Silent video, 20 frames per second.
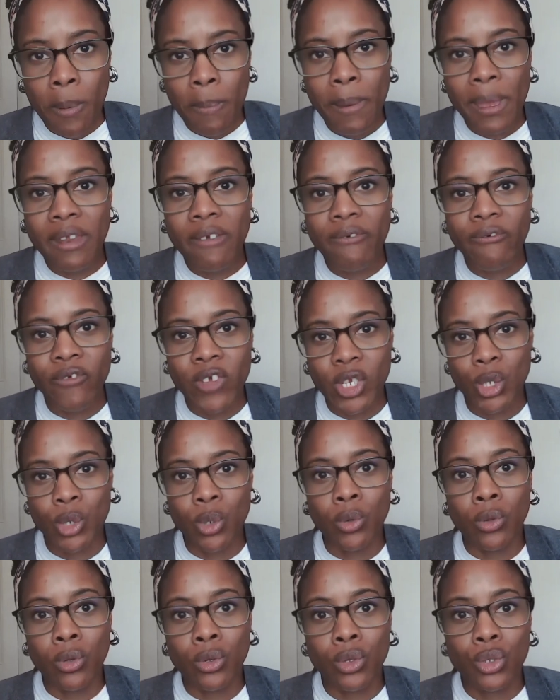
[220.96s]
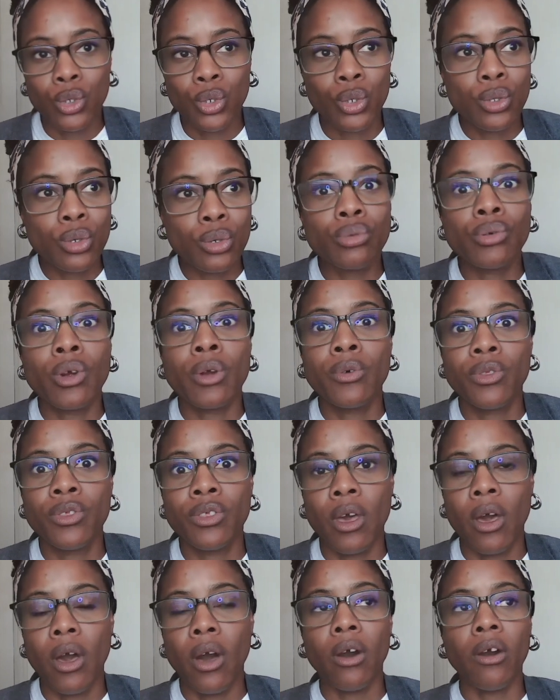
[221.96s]
beneficial to the
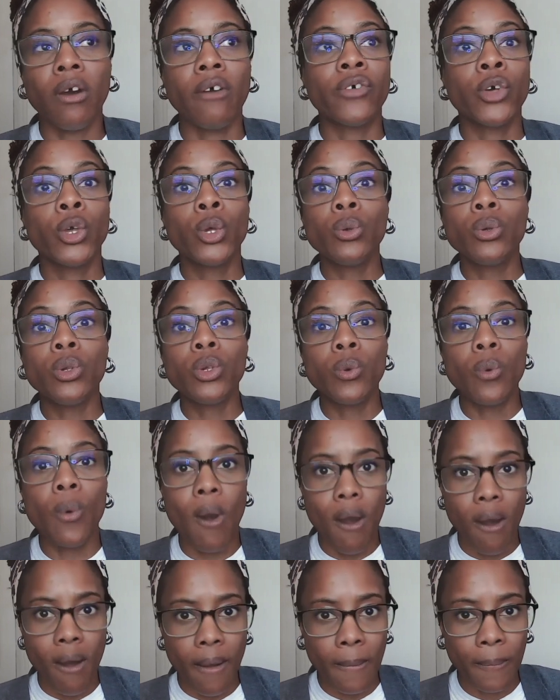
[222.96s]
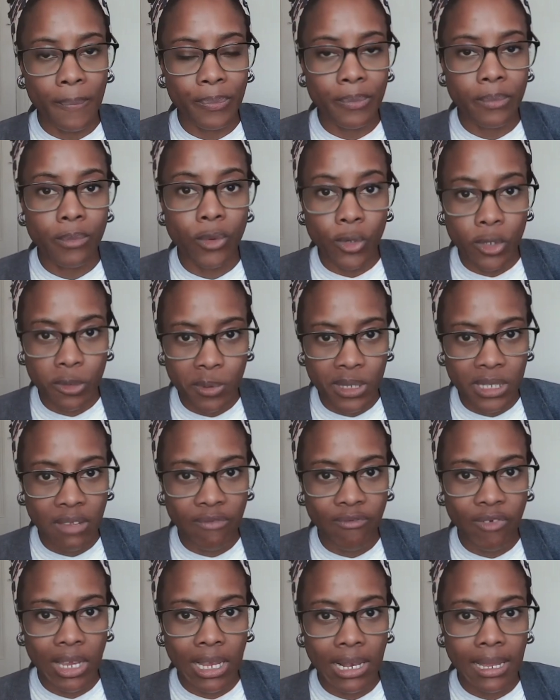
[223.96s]
growth of who you are, more
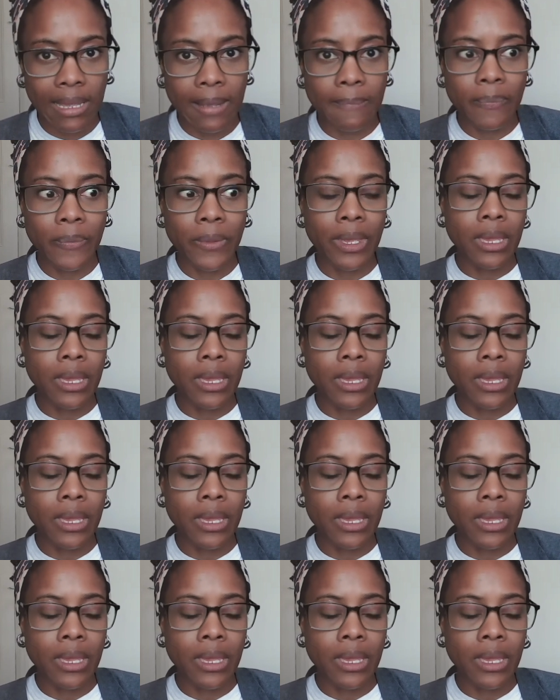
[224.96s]
specifically,